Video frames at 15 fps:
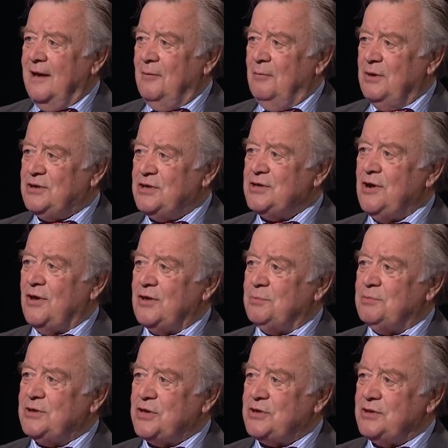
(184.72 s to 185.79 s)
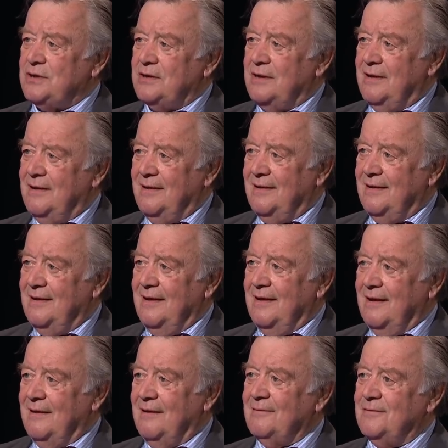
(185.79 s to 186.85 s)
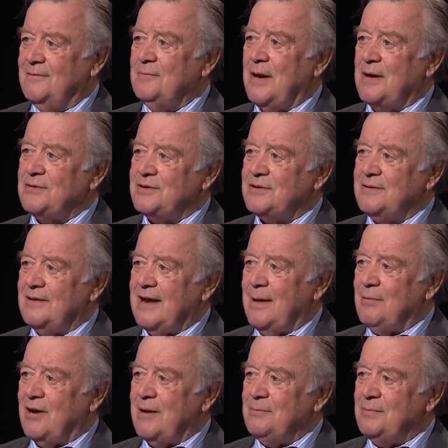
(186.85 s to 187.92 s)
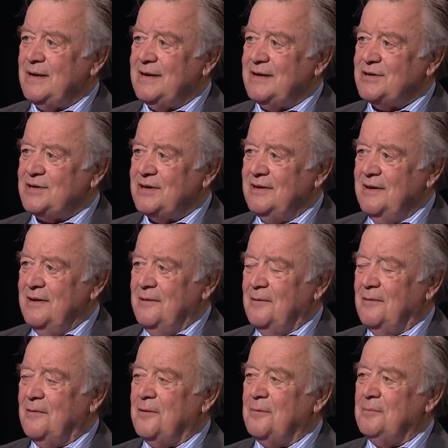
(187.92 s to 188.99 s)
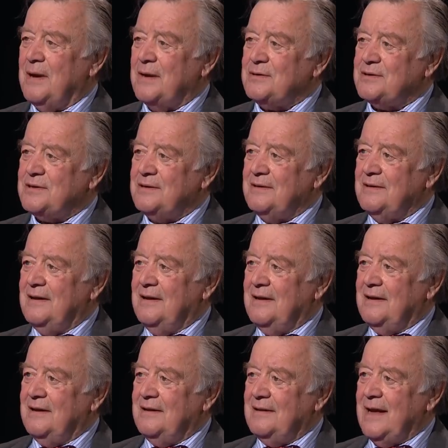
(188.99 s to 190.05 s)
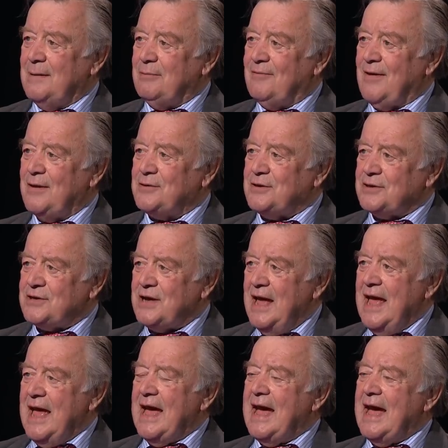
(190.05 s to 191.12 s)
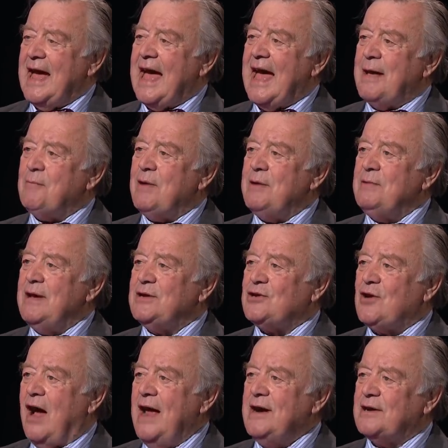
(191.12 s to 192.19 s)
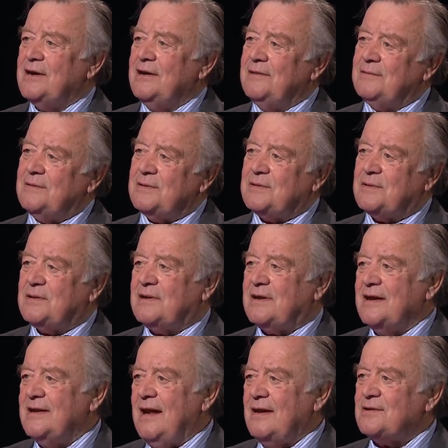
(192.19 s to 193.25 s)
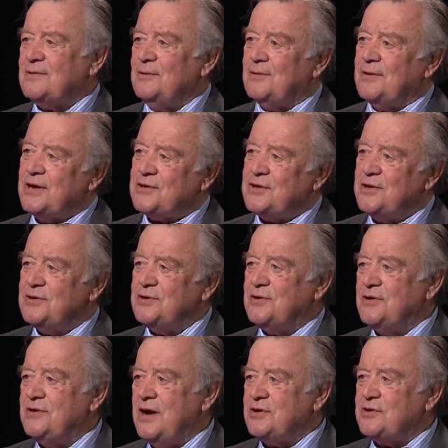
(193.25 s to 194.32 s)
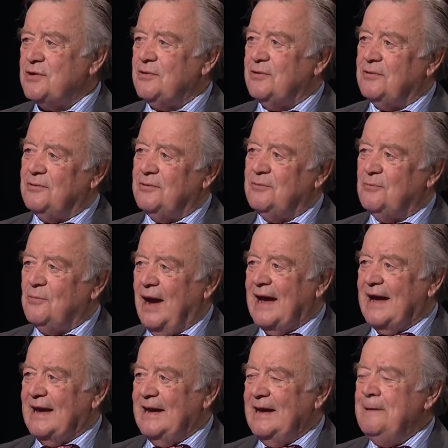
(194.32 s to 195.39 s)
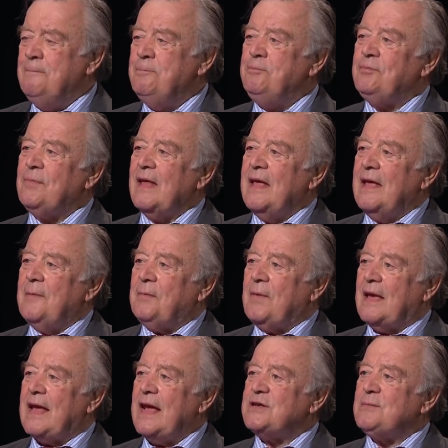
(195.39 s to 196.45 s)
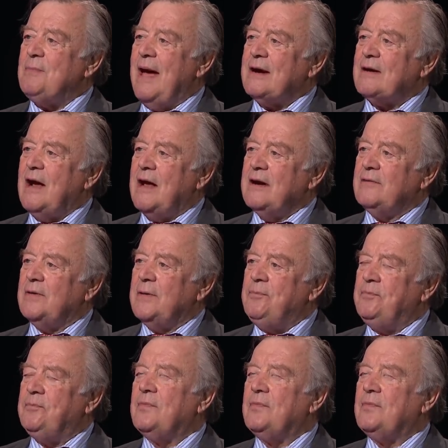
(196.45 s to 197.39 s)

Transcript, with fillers: which is not the position of most Labour M Ps or most uh, Labour voters. Uh, and we, we try to co conduct all this in the traditional way against the background of a,